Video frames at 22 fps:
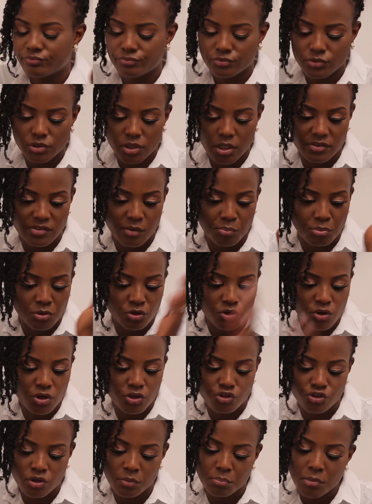which it is
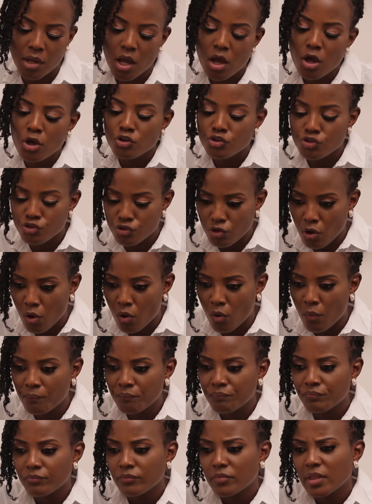anyway.
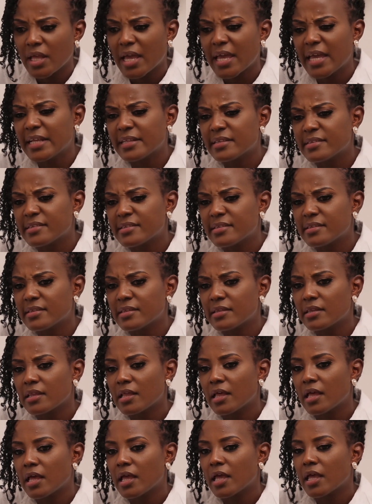You see,
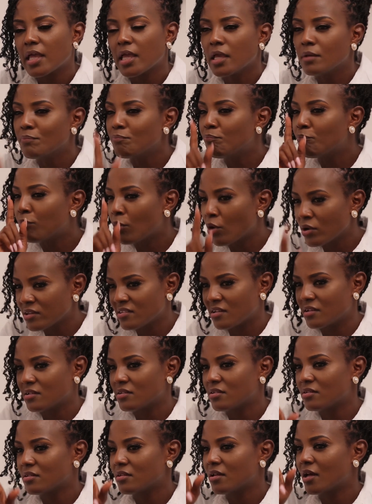if
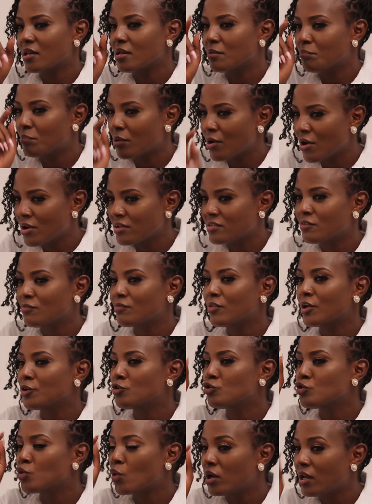you act like
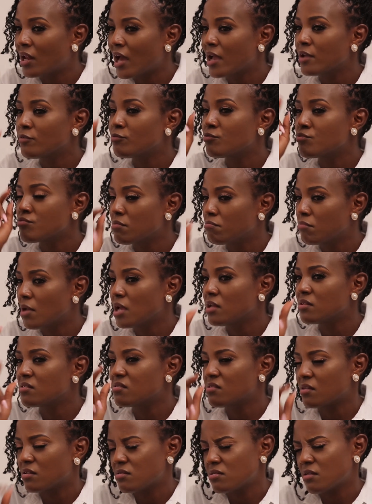you're a business
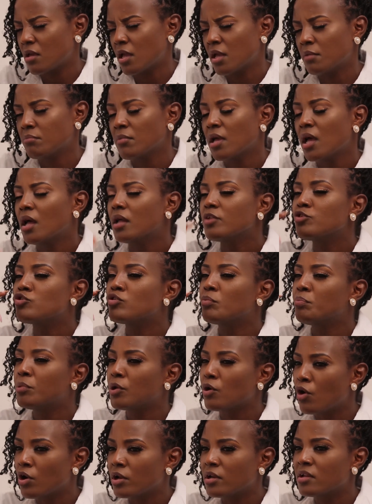that got a
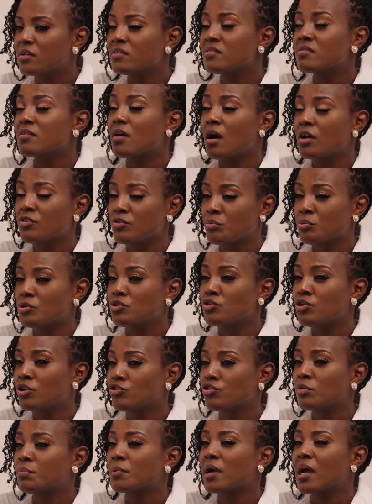gig or got
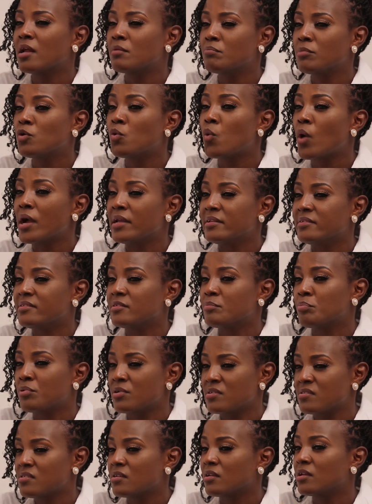a job or got
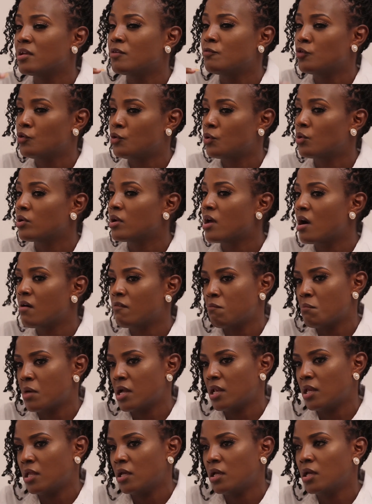a
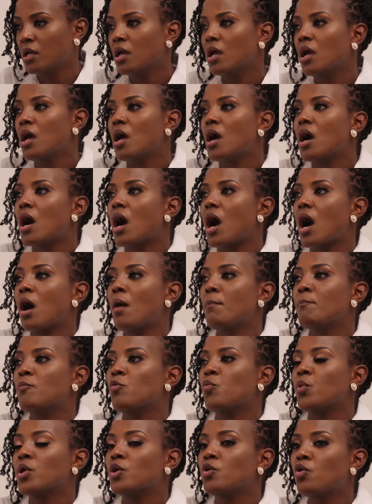client who is your
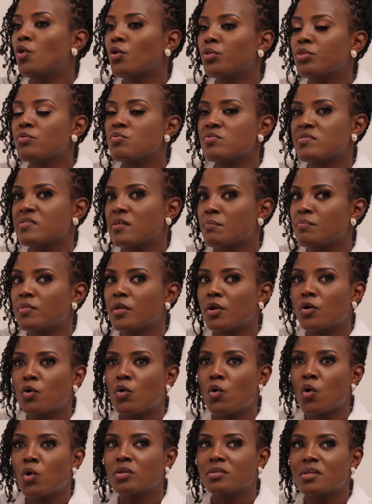current boss,
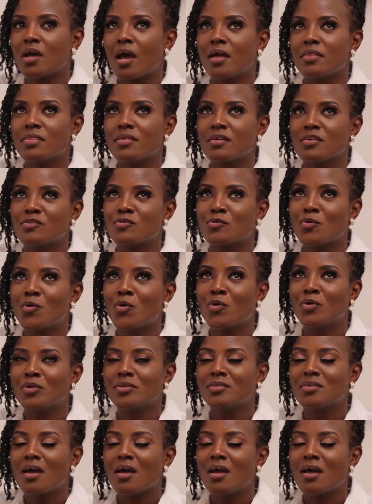you start to